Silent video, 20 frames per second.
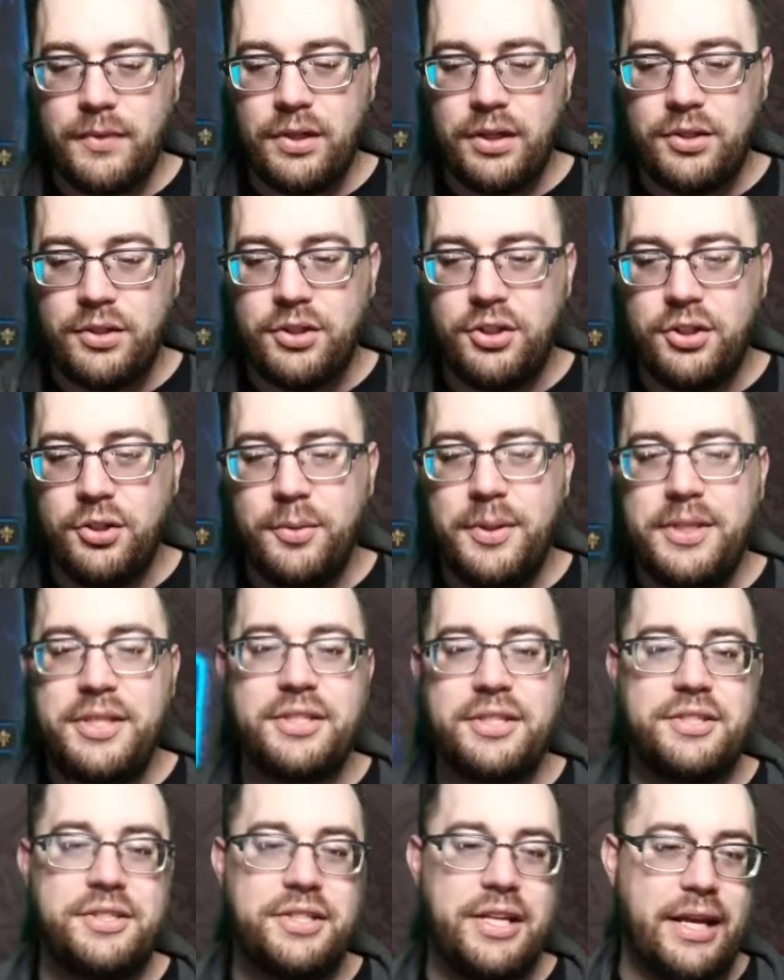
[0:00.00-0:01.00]
Do we
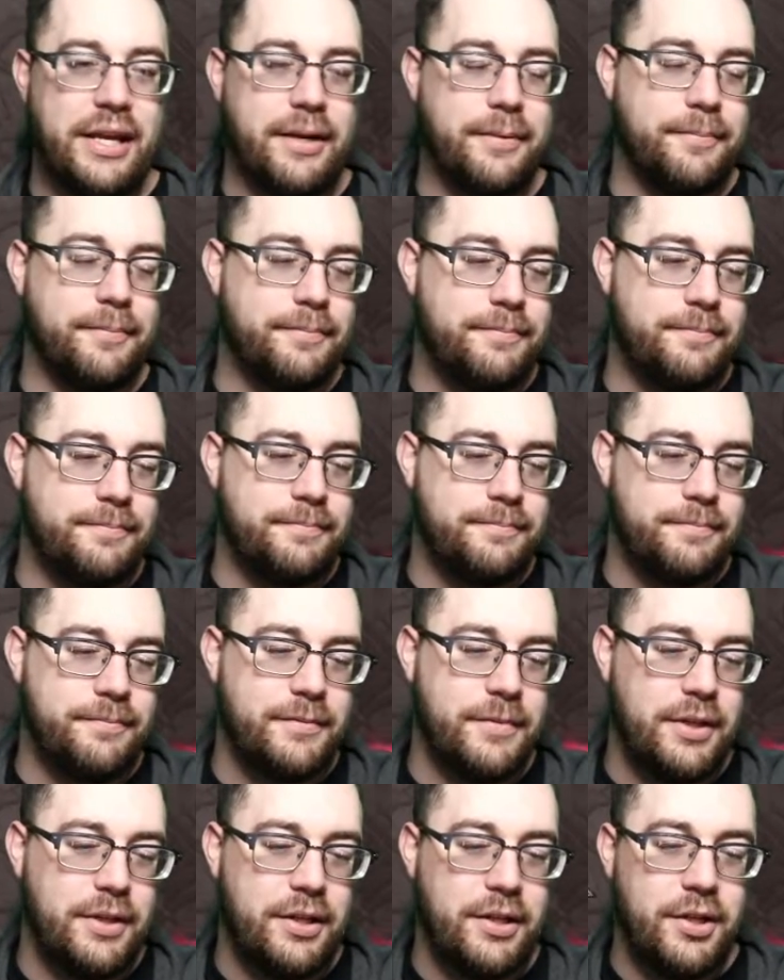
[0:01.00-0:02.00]
just jam?
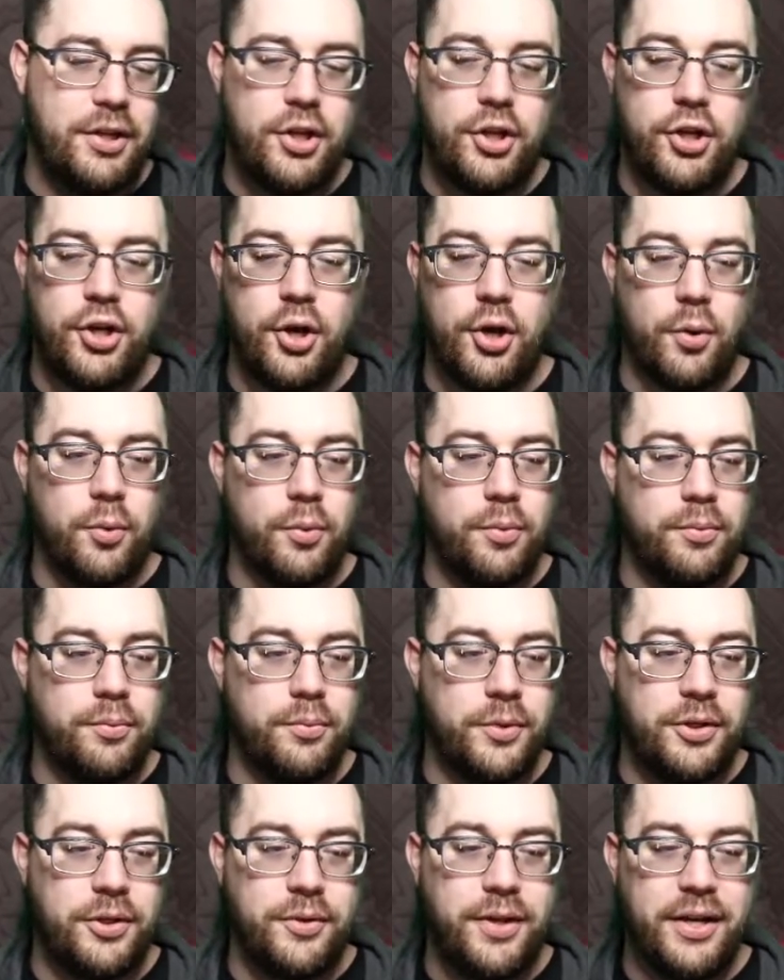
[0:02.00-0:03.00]
No, we
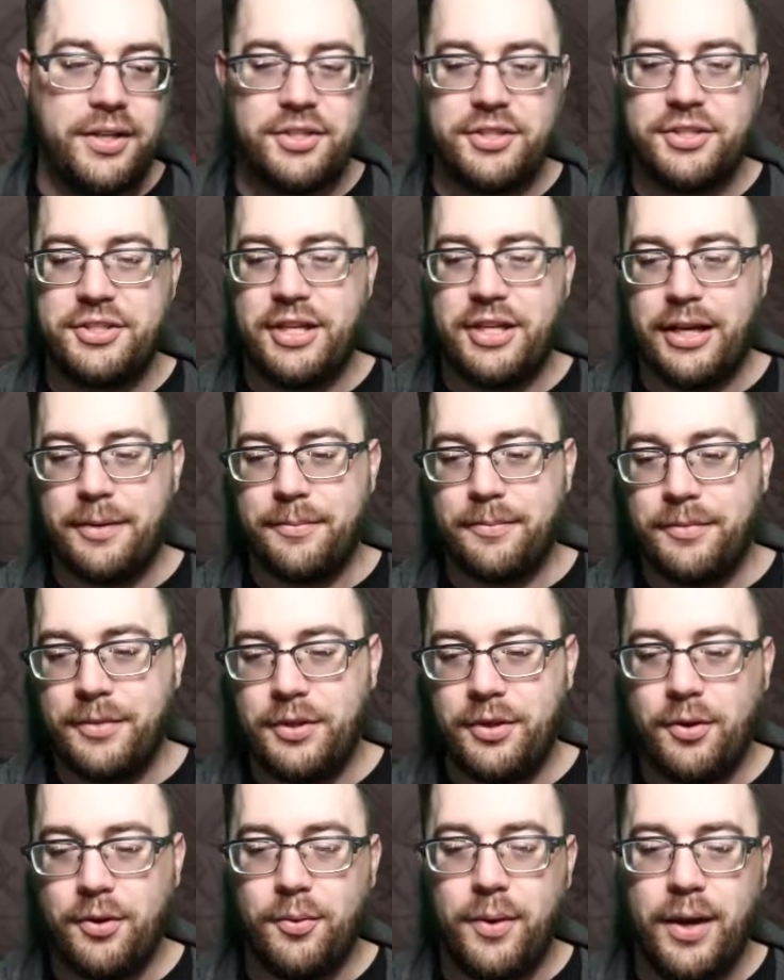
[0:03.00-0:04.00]
do not just jam. You
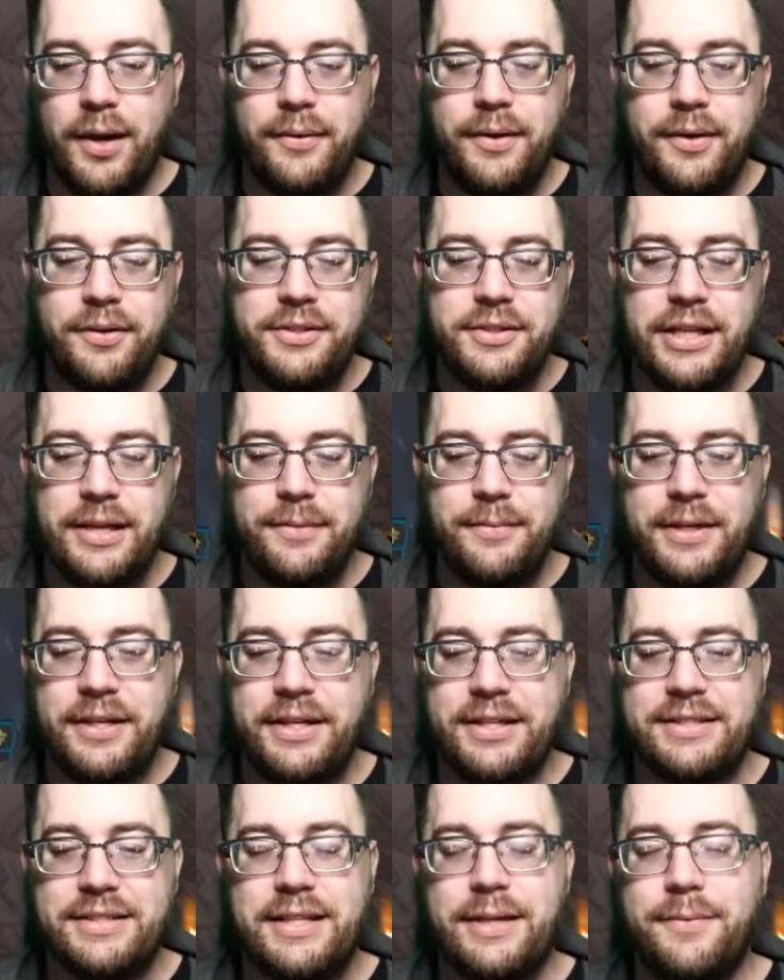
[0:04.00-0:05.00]
know why we don't jam?
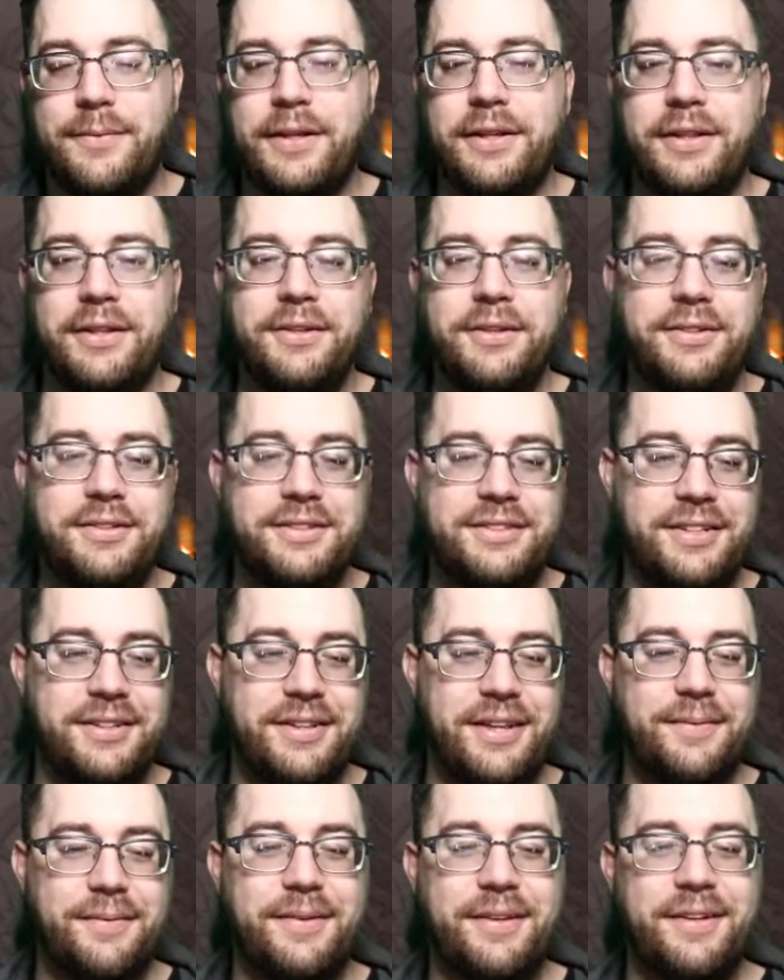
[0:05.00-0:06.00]
Because then we lose to
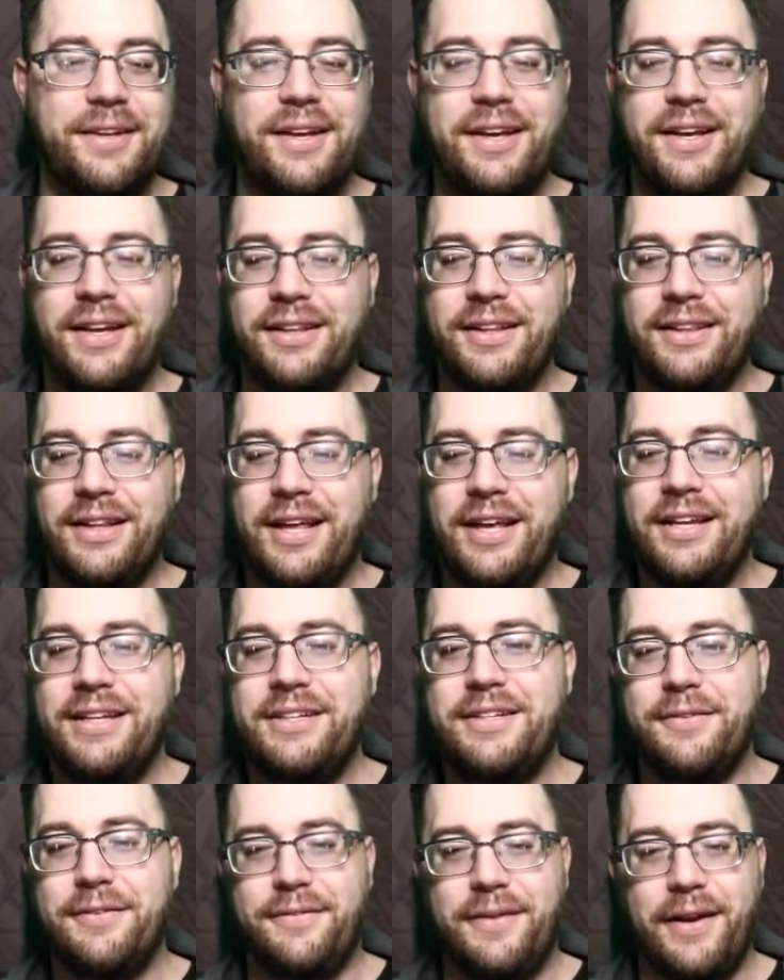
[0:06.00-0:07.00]
them landing
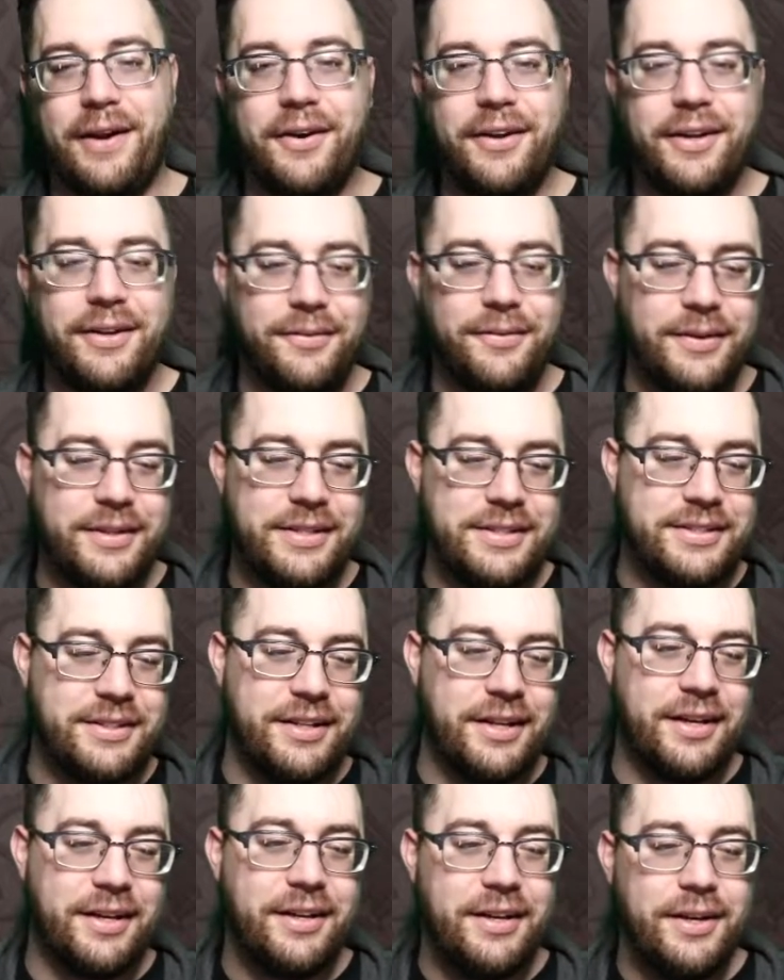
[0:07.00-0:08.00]
Teferi. We just
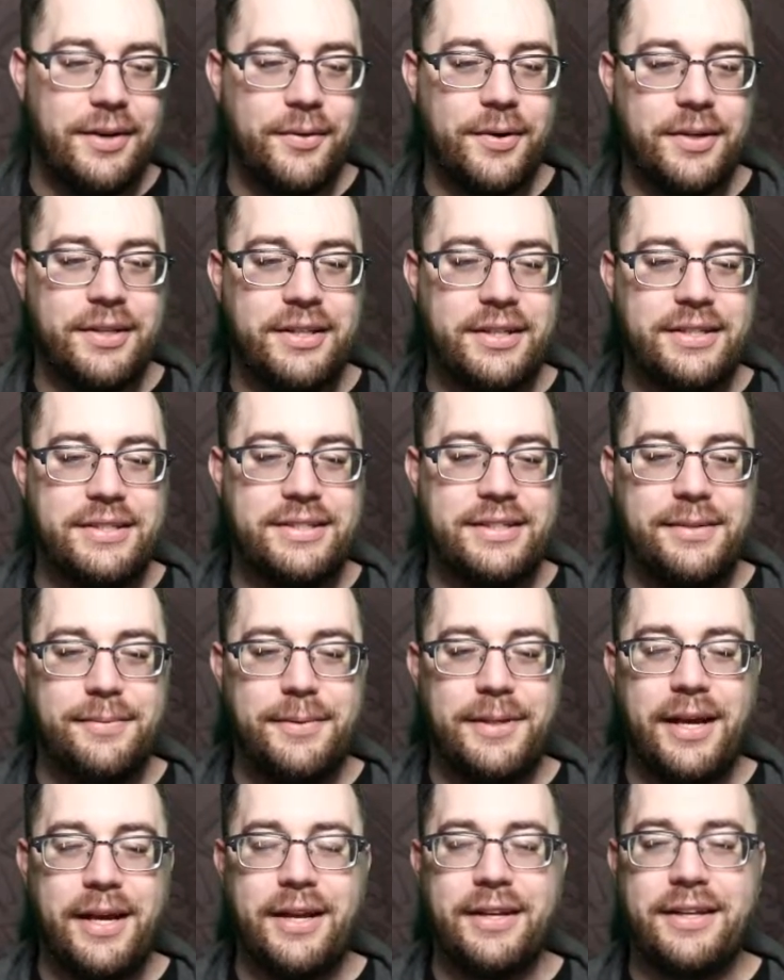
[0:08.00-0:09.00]
we're just gonna sit
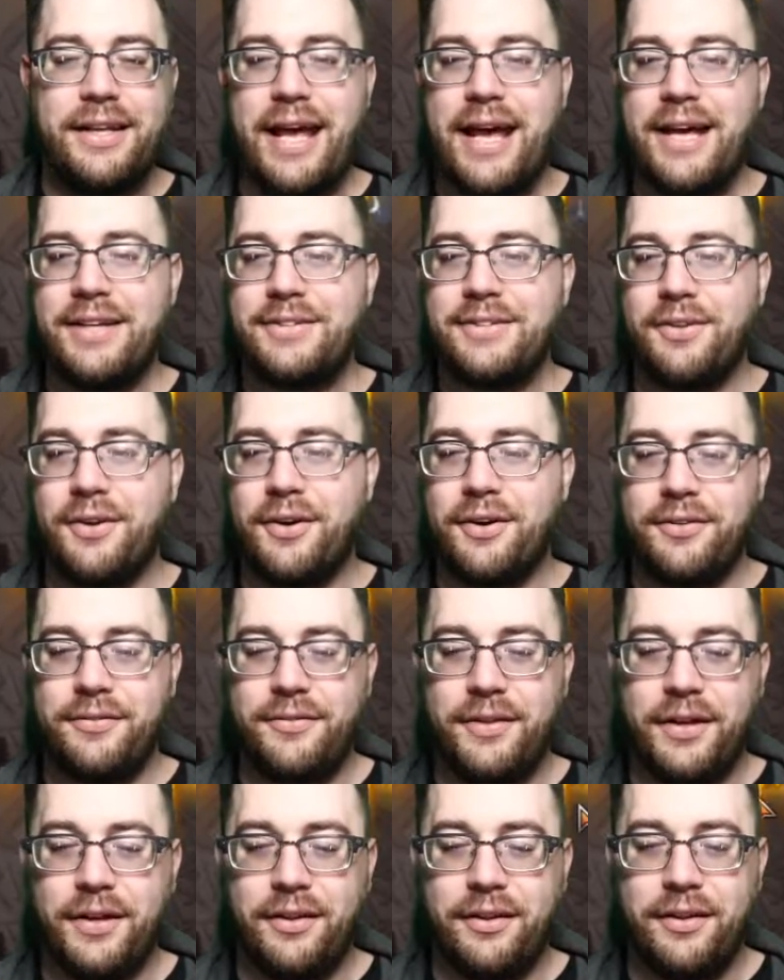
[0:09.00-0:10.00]
behind Castle
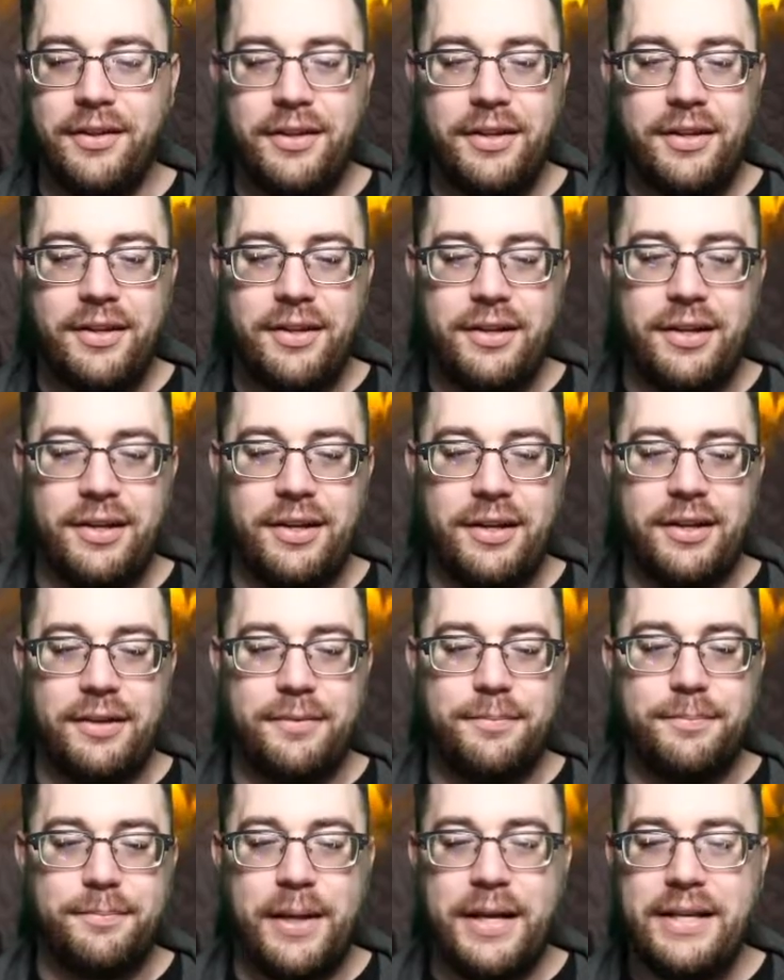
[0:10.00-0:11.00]
Ardenvale
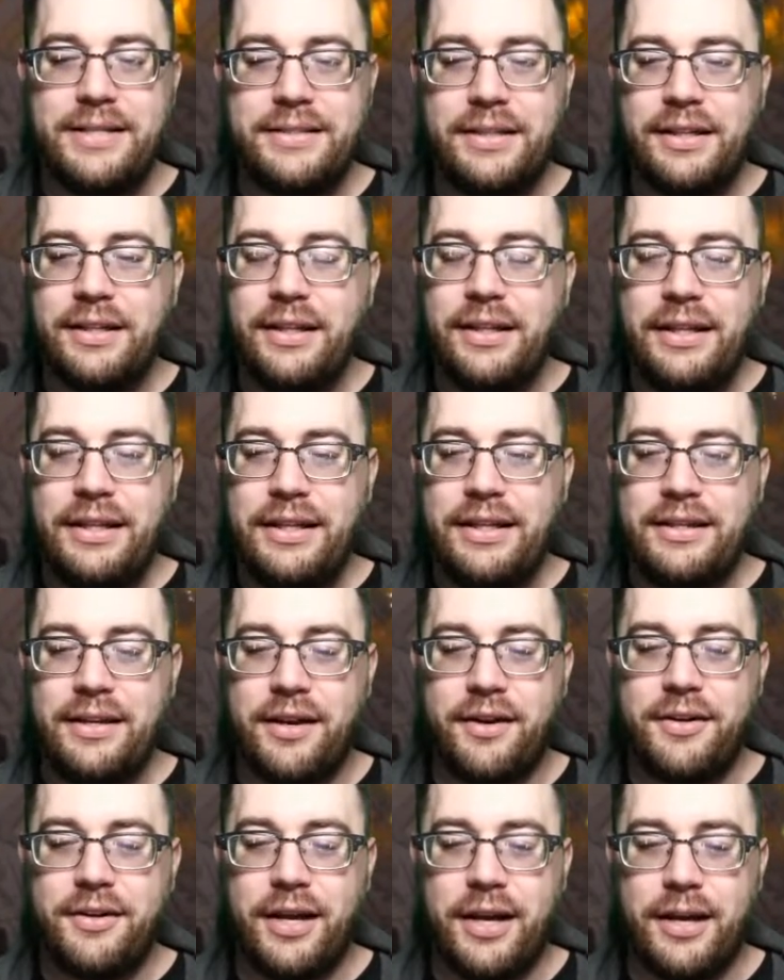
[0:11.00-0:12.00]
basically the
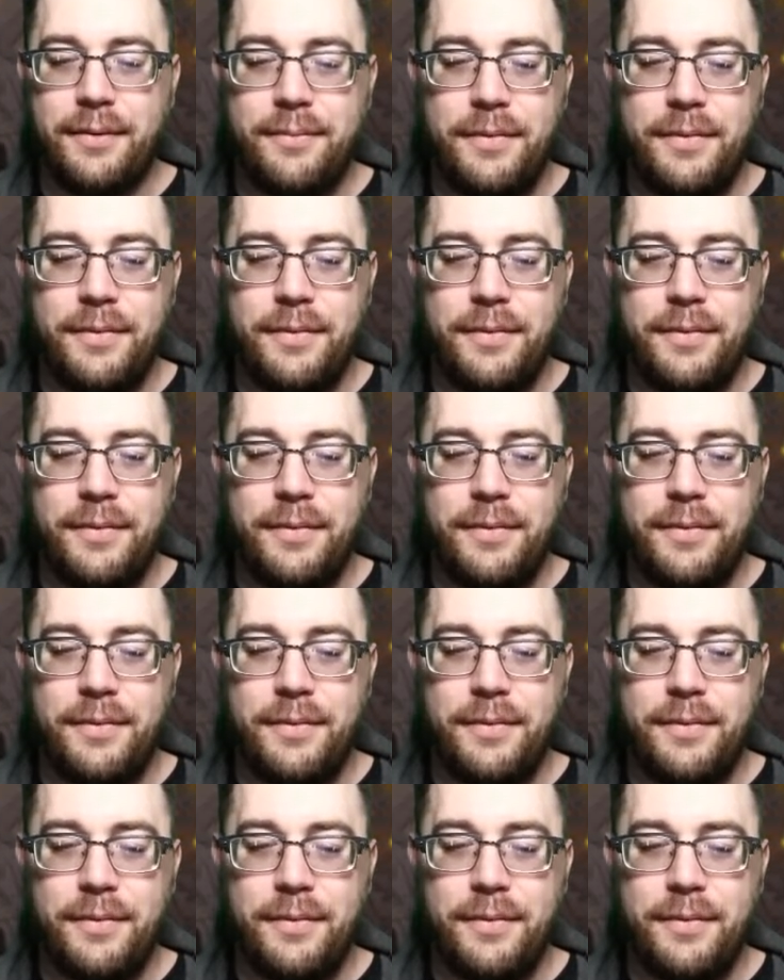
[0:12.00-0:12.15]
entire time,